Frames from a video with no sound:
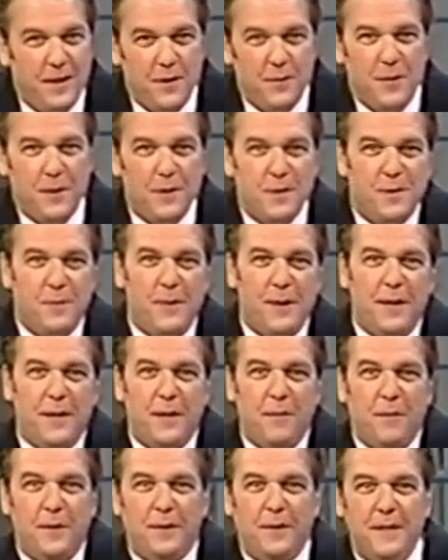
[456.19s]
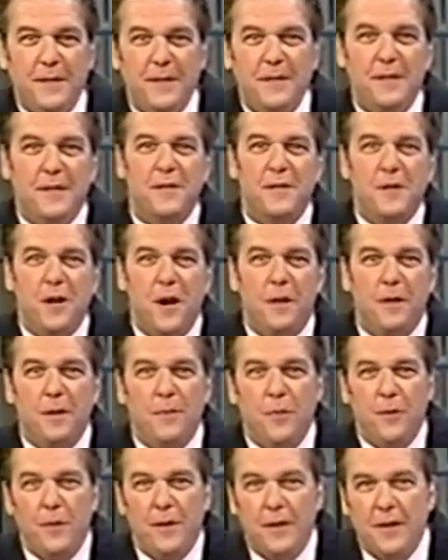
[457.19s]
We're speaking with Lisa Charlie
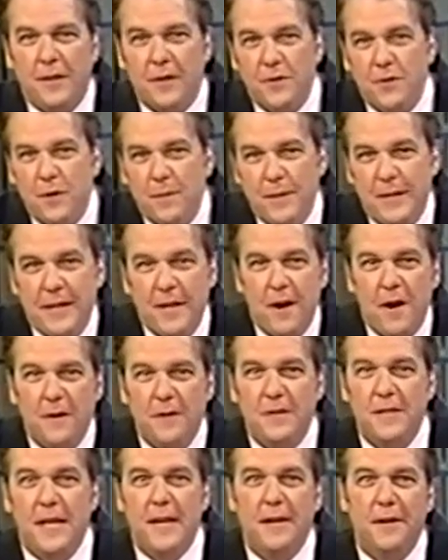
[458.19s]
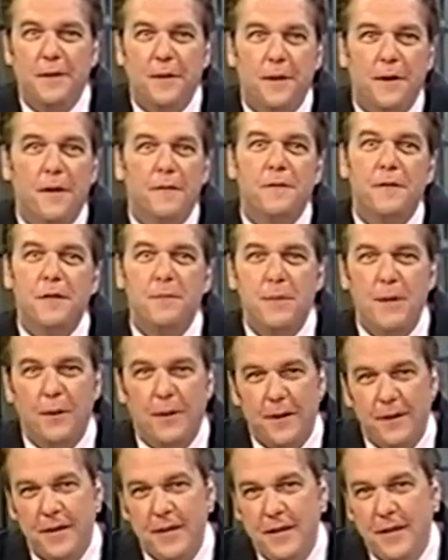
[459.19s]
Boy, contributing arts editor of
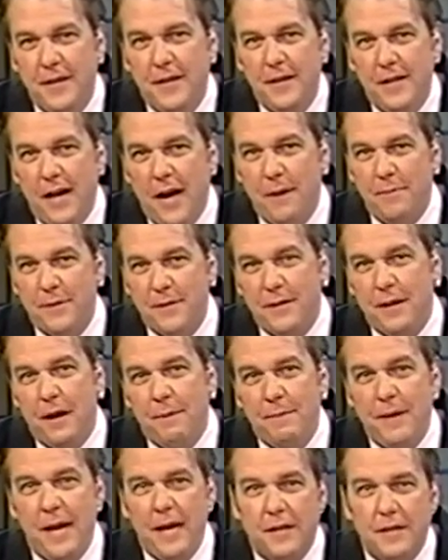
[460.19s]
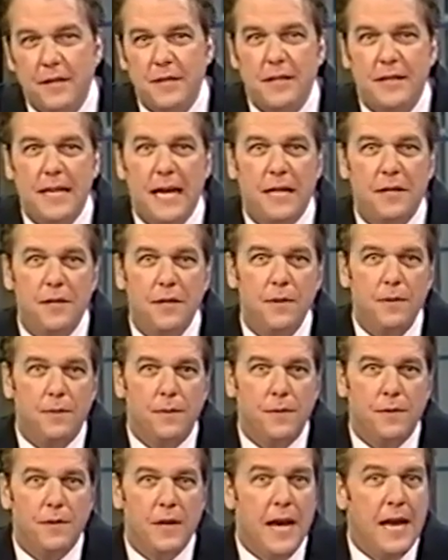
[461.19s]
Spirit. Up next,
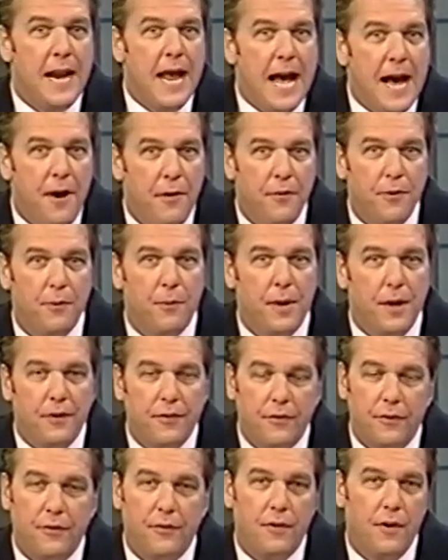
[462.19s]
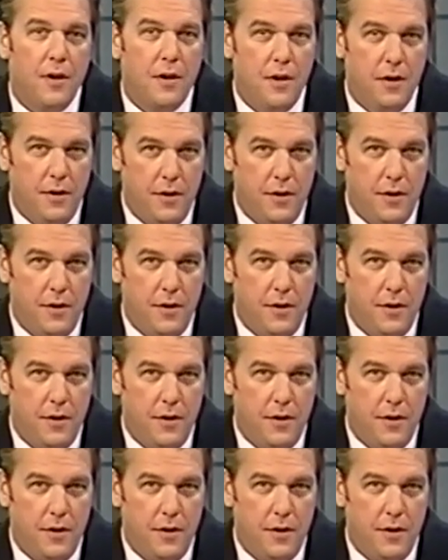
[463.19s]
tattoos and health risks.